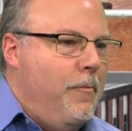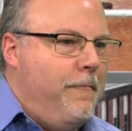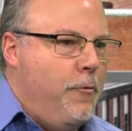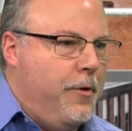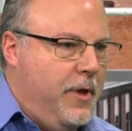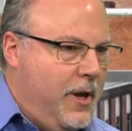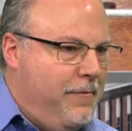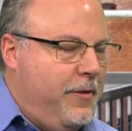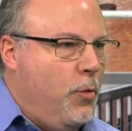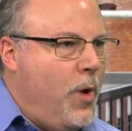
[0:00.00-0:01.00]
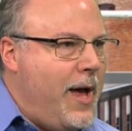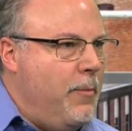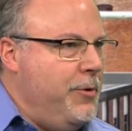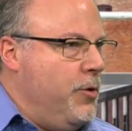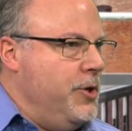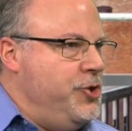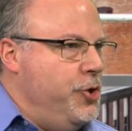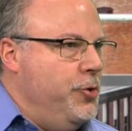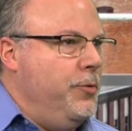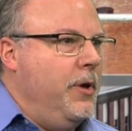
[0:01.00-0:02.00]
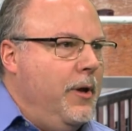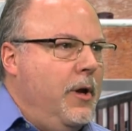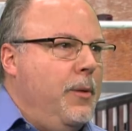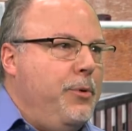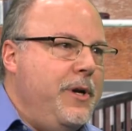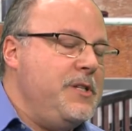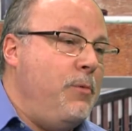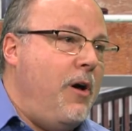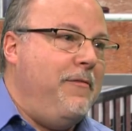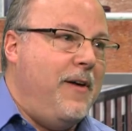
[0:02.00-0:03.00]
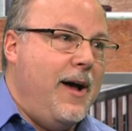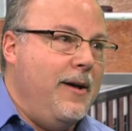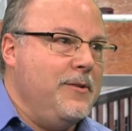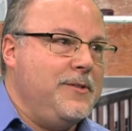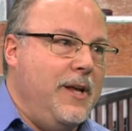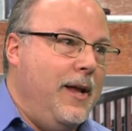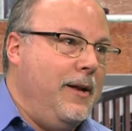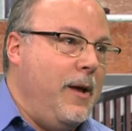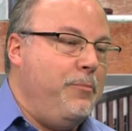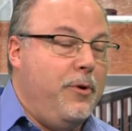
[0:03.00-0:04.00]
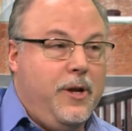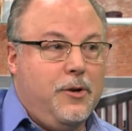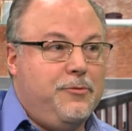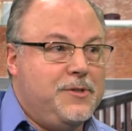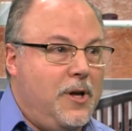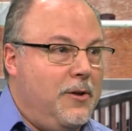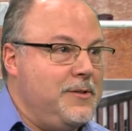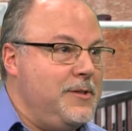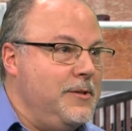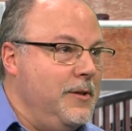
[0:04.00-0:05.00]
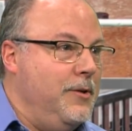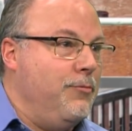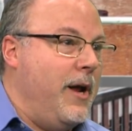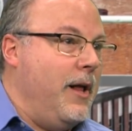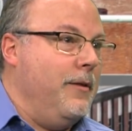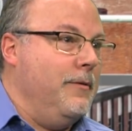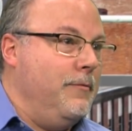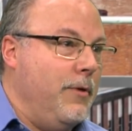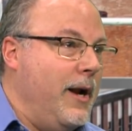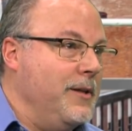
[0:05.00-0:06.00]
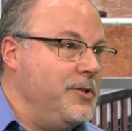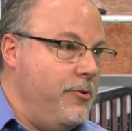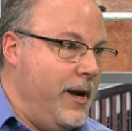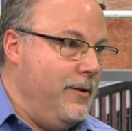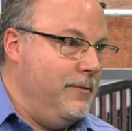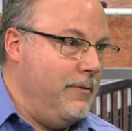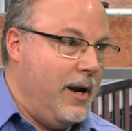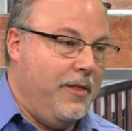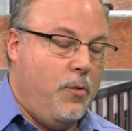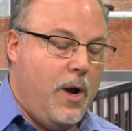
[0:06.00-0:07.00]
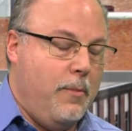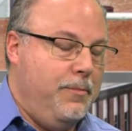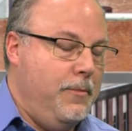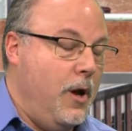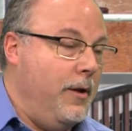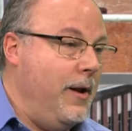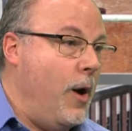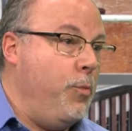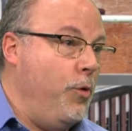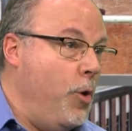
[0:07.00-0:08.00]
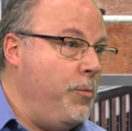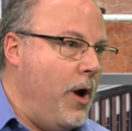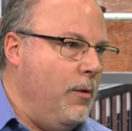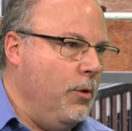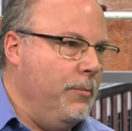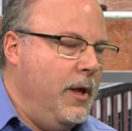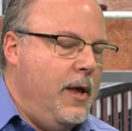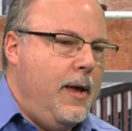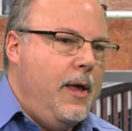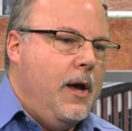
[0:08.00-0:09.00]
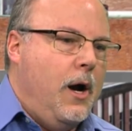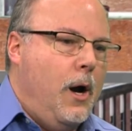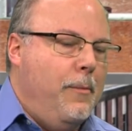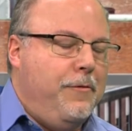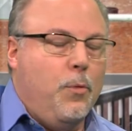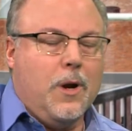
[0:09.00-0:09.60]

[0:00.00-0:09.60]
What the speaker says: For the web, you can shoot pretty small files and get pretty good results right on screen, right on the web. No problem. If you